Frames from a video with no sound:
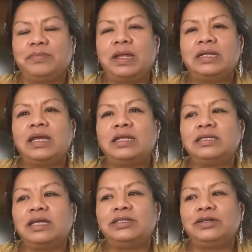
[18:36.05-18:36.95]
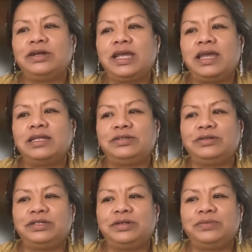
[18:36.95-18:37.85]
And, and since you're a cancer,
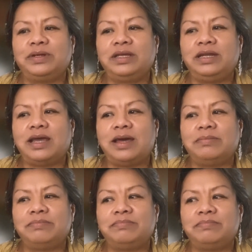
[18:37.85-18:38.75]
it should really not